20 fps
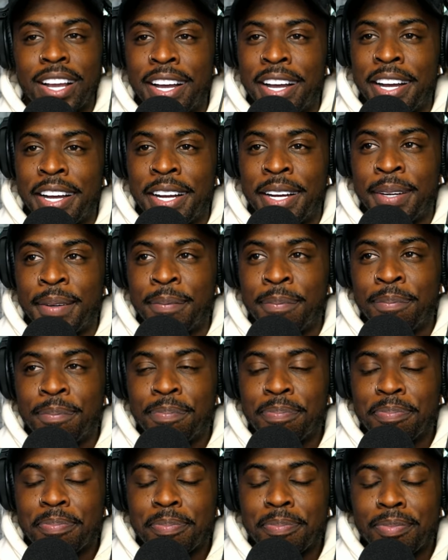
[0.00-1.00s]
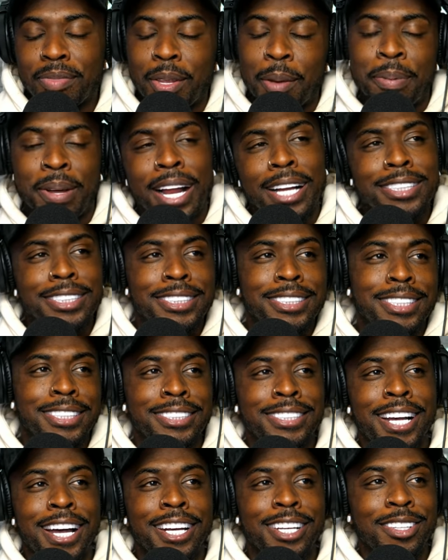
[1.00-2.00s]
um, but I just
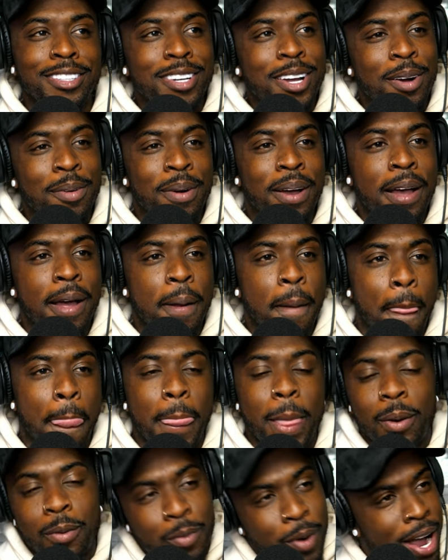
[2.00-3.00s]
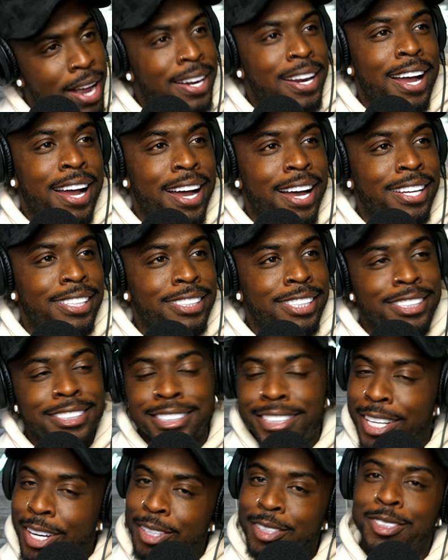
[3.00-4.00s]
decided, you know what? Why not?
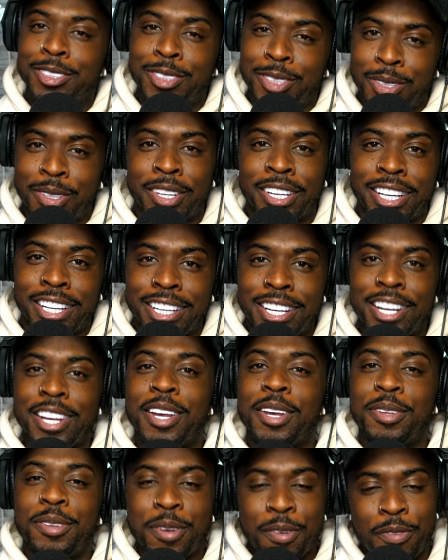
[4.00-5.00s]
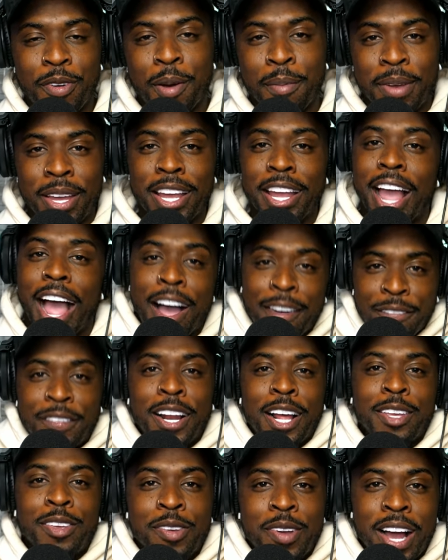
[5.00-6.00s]
Let's tell the story. You feel me? I
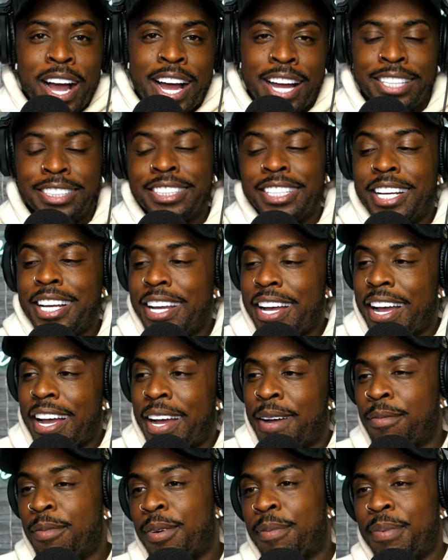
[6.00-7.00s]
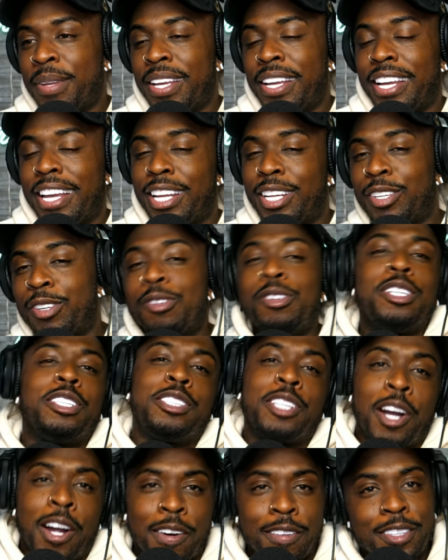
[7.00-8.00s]
feel like you guys um, would be, you
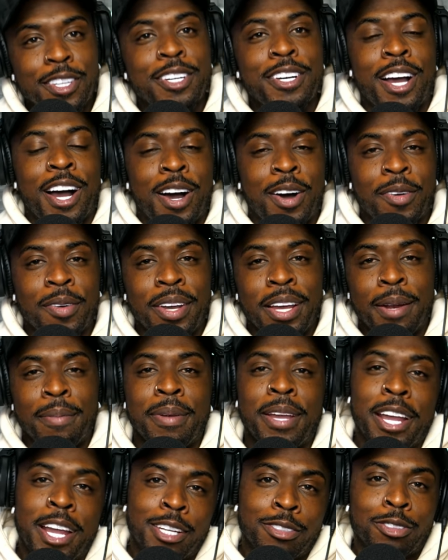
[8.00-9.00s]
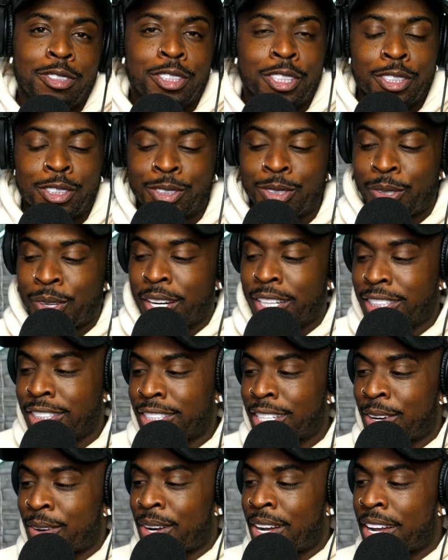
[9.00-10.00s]
deserve to know. It'll be an interesting story.
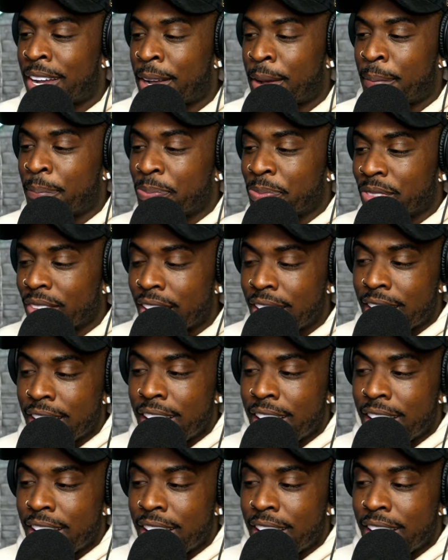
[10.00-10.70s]
So um,